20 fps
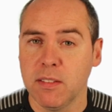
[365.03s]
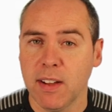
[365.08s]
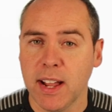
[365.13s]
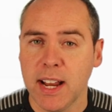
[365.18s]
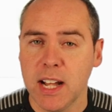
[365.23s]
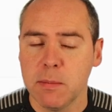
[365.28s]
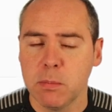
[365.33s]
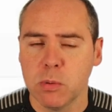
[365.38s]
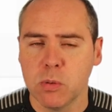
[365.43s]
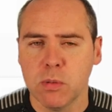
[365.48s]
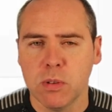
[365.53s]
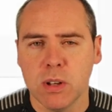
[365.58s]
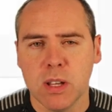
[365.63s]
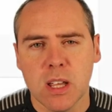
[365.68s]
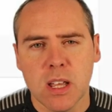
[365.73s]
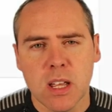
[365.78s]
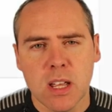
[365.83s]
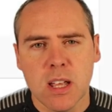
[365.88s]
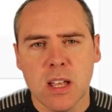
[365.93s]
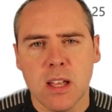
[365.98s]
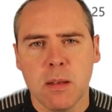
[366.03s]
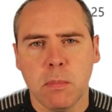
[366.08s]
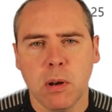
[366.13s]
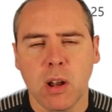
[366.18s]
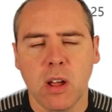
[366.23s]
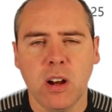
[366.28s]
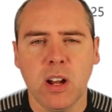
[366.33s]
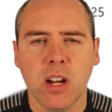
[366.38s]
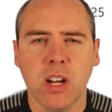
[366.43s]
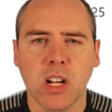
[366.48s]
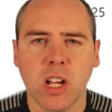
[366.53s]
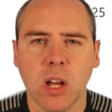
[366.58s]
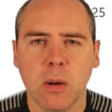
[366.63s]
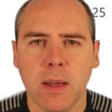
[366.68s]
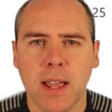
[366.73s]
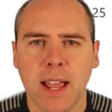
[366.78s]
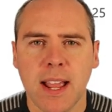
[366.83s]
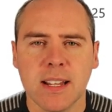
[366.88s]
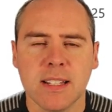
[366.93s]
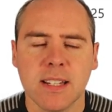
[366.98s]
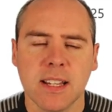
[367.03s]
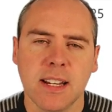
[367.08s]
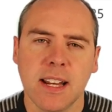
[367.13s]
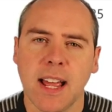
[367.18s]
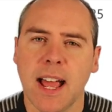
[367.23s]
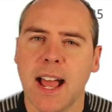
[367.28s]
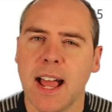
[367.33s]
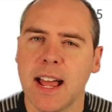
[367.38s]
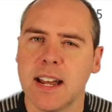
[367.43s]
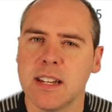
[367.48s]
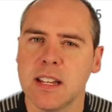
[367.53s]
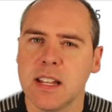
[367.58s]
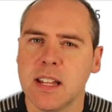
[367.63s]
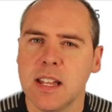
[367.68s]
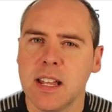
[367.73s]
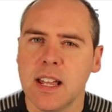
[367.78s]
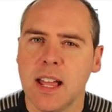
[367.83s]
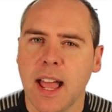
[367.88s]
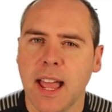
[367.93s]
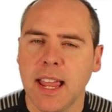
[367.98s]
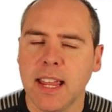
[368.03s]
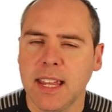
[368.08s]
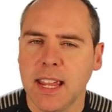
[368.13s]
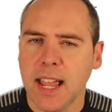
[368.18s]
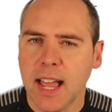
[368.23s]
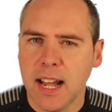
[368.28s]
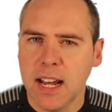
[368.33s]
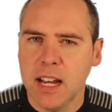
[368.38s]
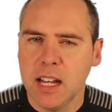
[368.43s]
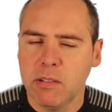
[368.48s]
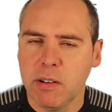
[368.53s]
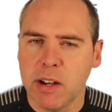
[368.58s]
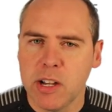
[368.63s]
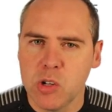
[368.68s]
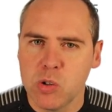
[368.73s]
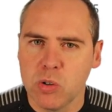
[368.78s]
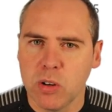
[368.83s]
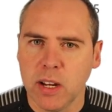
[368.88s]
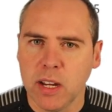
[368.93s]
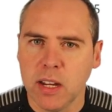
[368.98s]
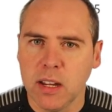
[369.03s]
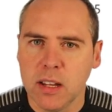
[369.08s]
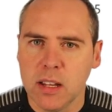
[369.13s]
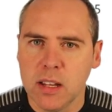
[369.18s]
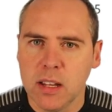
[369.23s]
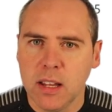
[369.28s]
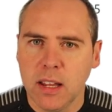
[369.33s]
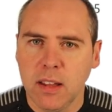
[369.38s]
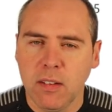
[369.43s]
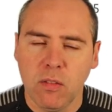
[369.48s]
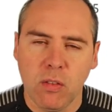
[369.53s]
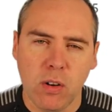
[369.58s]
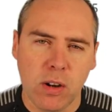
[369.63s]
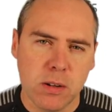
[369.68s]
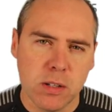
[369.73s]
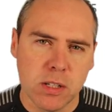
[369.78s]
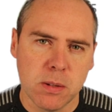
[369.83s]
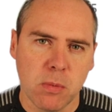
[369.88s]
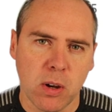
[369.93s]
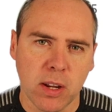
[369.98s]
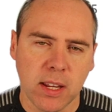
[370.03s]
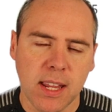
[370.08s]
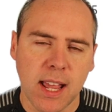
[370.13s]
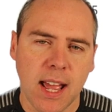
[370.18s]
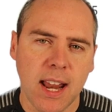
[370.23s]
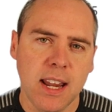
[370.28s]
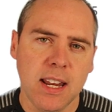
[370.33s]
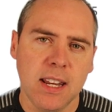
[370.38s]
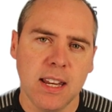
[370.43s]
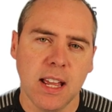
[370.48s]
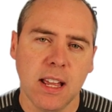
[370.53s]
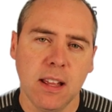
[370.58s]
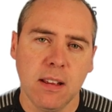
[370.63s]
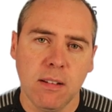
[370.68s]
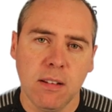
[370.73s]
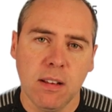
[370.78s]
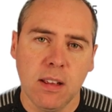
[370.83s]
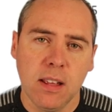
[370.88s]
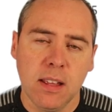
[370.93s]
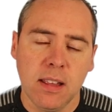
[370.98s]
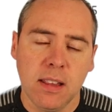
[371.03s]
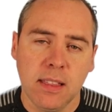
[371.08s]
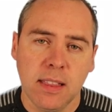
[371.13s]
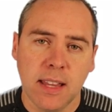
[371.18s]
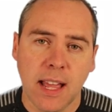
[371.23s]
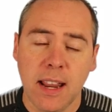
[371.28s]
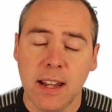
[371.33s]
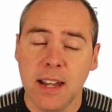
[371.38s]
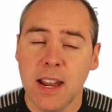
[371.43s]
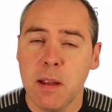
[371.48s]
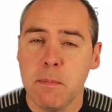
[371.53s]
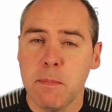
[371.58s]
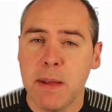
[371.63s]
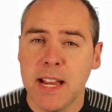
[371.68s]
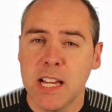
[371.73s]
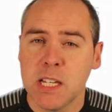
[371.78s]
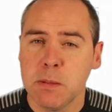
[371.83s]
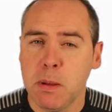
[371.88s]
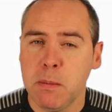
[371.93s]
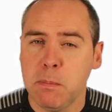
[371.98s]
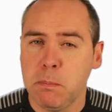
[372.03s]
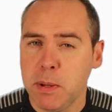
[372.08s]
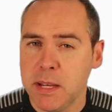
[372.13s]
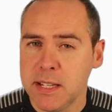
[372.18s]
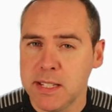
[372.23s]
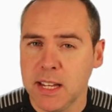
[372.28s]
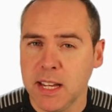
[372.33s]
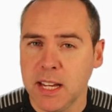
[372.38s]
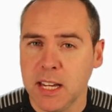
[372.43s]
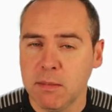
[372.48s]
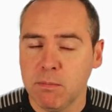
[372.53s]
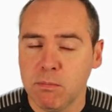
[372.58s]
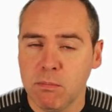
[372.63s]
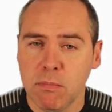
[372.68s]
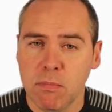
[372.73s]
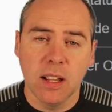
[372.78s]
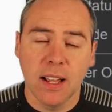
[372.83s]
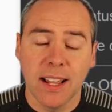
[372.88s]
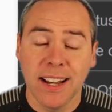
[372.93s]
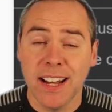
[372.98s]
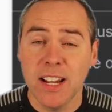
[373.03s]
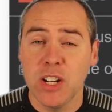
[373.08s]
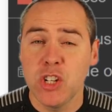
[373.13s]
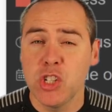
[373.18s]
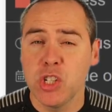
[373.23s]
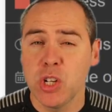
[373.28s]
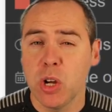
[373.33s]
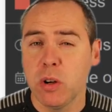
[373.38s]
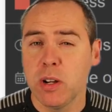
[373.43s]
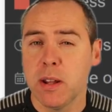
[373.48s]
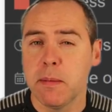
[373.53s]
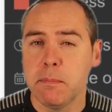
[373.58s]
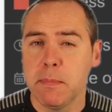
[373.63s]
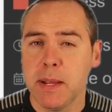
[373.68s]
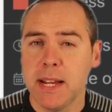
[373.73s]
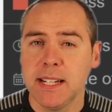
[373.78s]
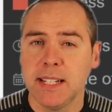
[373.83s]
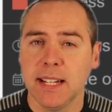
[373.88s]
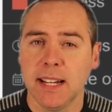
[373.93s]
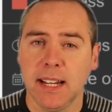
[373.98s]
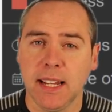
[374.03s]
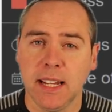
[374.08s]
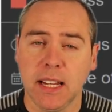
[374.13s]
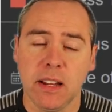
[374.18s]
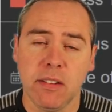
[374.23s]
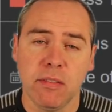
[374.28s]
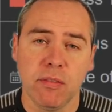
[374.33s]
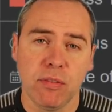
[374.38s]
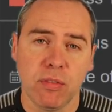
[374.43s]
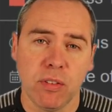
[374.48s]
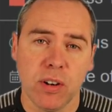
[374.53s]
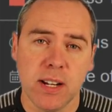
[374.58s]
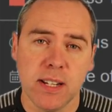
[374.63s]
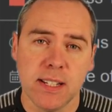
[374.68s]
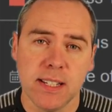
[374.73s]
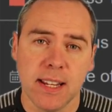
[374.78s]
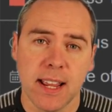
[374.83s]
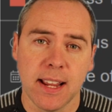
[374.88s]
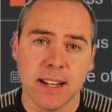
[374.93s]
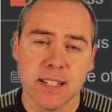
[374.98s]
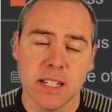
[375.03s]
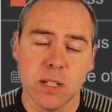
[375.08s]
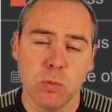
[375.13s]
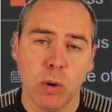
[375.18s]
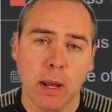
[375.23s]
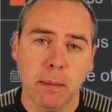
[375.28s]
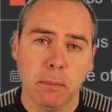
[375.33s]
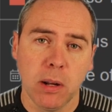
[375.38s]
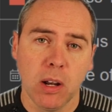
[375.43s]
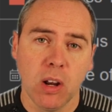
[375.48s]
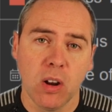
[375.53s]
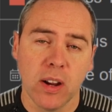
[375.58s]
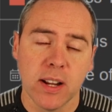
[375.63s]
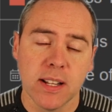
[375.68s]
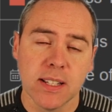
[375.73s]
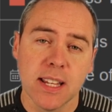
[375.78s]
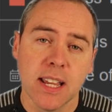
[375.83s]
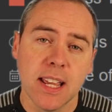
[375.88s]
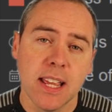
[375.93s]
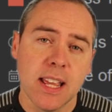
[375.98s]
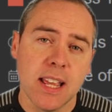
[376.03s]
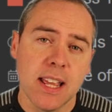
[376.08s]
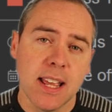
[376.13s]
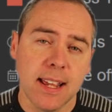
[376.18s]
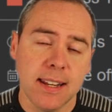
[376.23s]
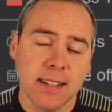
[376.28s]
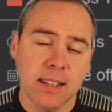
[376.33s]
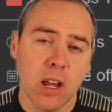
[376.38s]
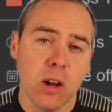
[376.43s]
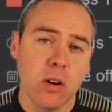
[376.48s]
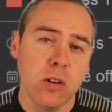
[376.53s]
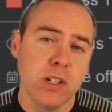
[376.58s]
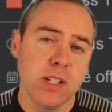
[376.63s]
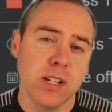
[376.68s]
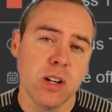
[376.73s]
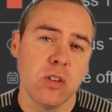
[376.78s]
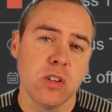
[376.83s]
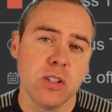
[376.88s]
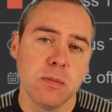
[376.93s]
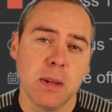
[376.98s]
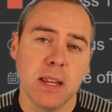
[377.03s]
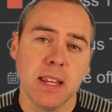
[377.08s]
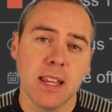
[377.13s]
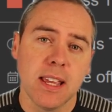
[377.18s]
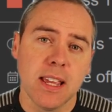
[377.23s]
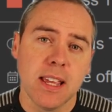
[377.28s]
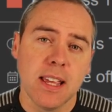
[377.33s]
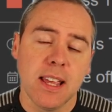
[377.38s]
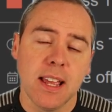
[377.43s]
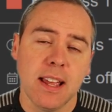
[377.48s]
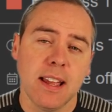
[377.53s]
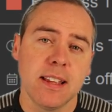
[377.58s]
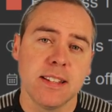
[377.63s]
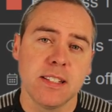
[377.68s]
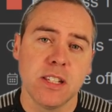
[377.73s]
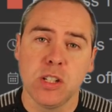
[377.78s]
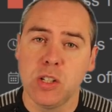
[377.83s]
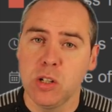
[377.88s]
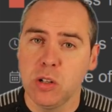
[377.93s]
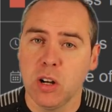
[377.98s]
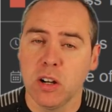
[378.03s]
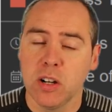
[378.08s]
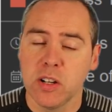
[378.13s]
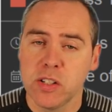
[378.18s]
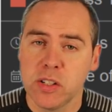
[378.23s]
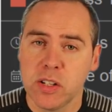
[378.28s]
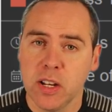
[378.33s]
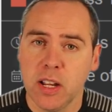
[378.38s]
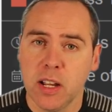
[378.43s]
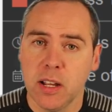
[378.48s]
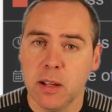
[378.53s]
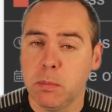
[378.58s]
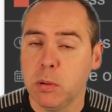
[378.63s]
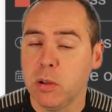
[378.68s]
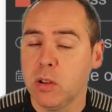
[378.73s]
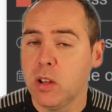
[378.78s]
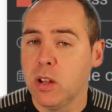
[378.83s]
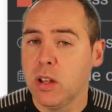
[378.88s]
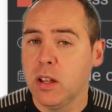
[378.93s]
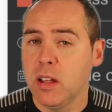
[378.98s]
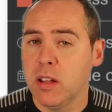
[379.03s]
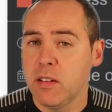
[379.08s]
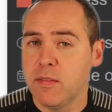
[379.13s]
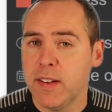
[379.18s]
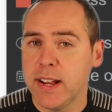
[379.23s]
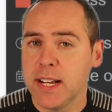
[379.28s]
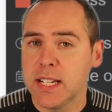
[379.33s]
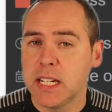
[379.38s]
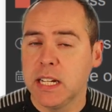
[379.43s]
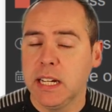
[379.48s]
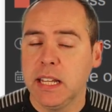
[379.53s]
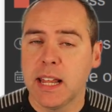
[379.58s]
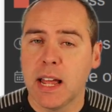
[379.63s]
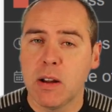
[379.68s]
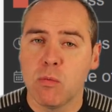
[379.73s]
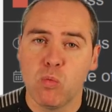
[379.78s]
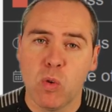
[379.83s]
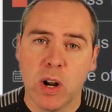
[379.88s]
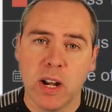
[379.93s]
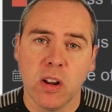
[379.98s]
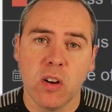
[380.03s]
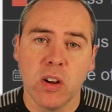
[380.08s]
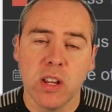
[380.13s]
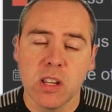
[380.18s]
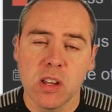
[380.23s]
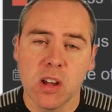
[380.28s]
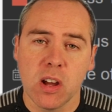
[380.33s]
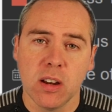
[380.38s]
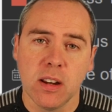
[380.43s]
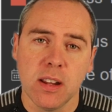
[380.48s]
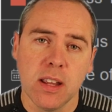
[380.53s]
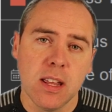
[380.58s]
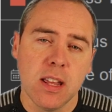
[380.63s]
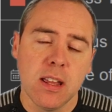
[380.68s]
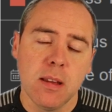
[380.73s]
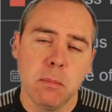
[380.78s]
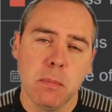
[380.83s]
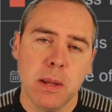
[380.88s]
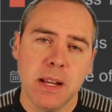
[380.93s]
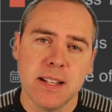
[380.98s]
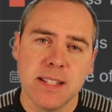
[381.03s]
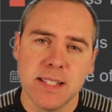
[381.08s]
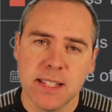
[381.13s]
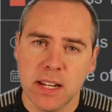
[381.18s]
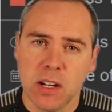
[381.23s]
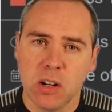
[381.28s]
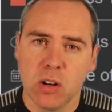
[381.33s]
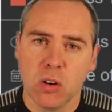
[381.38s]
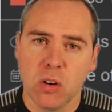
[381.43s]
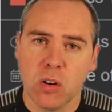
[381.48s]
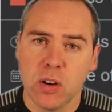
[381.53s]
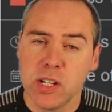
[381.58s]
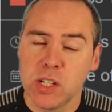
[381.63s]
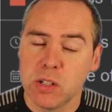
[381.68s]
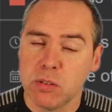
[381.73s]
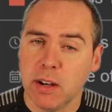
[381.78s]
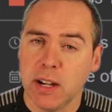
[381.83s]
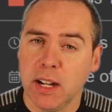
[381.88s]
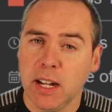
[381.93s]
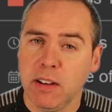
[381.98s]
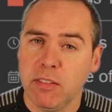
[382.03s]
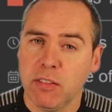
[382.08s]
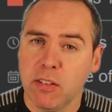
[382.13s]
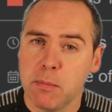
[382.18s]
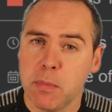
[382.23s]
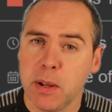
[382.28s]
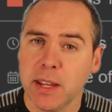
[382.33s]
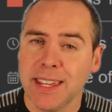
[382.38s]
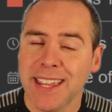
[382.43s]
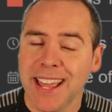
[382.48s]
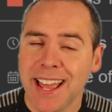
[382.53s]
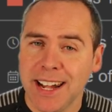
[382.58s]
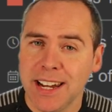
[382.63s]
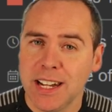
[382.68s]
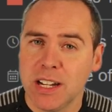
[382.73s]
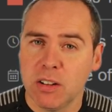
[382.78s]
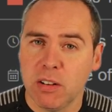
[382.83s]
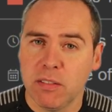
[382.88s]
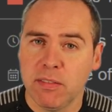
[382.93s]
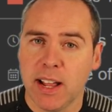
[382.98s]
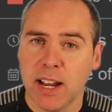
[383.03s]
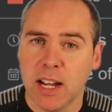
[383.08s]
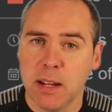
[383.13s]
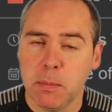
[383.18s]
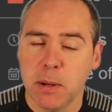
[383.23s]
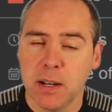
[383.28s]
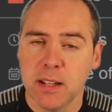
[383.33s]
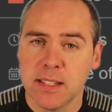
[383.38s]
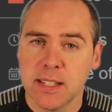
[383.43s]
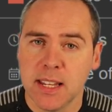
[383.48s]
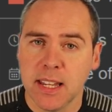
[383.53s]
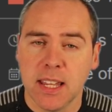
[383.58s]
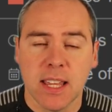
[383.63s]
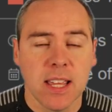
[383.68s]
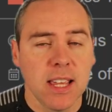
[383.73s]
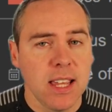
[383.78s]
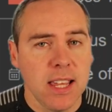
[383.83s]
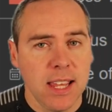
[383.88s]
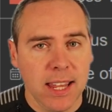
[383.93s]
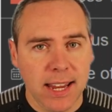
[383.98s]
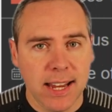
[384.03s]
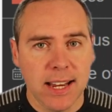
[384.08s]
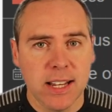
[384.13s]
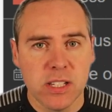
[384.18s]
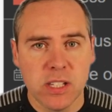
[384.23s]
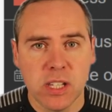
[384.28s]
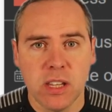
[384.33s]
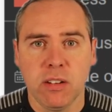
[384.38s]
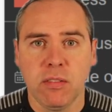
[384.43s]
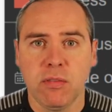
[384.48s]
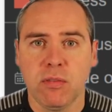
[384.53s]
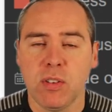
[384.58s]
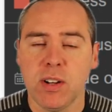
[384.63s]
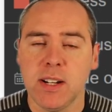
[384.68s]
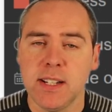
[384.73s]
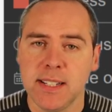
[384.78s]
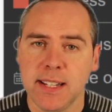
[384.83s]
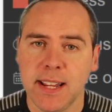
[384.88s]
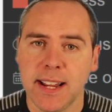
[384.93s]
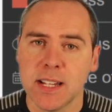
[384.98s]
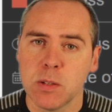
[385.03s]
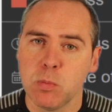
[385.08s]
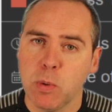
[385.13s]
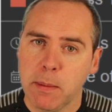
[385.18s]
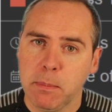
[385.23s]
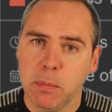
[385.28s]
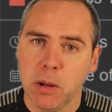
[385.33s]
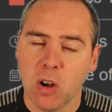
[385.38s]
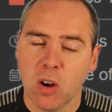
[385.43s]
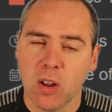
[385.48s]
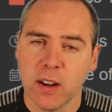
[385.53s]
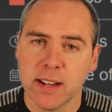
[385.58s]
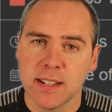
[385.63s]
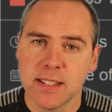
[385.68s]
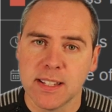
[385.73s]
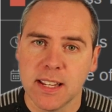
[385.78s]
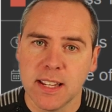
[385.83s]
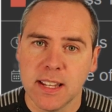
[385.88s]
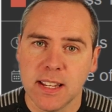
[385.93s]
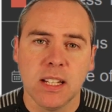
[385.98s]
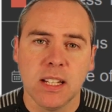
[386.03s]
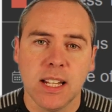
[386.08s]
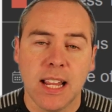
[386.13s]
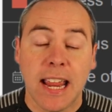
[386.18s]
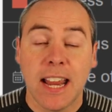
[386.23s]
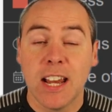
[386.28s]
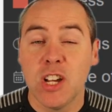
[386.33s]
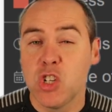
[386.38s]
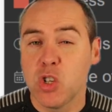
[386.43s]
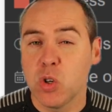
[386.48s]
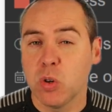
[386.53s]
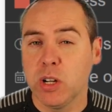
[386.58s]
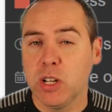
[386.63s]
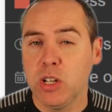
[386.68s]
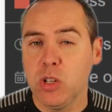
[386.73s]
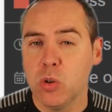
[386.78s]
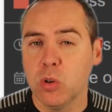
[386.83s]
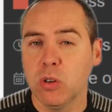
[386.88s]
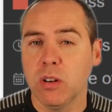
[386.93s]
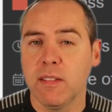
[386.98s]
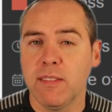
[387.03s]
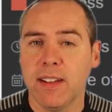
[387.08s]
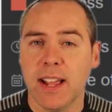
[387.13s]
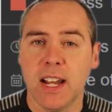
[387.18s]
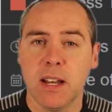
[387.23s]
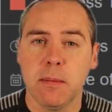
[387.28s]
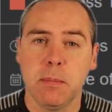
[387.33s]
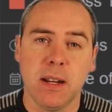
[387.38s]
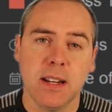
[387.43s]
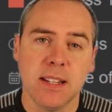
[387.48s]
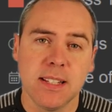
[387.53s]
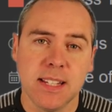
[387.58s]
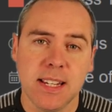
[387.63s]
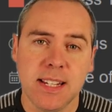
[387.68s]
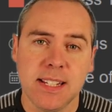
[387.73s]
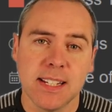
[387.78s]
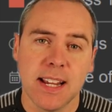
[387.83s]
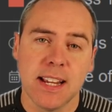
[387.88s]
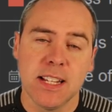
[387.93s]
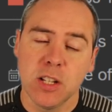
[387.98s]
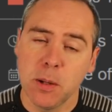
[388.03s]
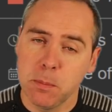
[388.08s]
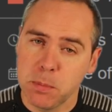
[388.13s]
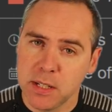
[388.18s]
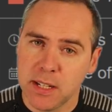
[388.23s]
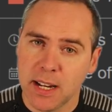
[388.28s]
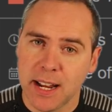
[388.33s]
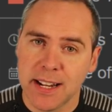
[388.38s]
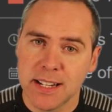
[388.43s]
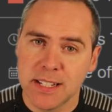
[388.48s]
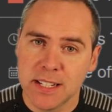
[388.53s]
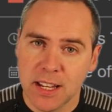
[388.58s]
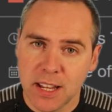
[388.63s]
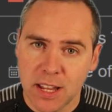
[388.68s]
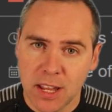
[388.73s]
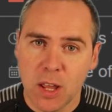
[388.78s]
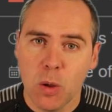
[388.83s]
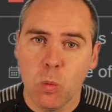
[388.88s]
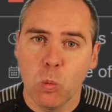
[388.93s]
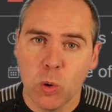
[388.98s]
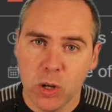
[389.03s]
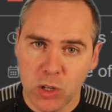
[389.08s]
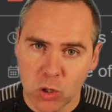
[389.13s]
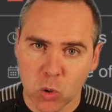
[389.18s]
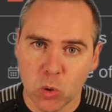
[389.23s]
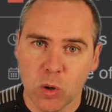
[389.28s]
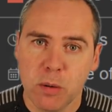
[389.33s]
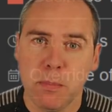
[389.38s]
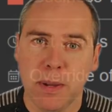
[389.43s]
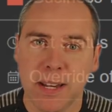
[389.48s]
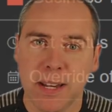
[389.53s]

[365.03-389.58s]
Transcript: available. But I'm going to go ahead and add a calendar entry into my calendar. That now makes me busy. And I'm shown immediately in 3CX's web client, and now shows me as Do Not Disturb, effectively that red icon being synchronized directly from my calendar availability into the 3CX web client, ensuring your availability stays up to date when you're in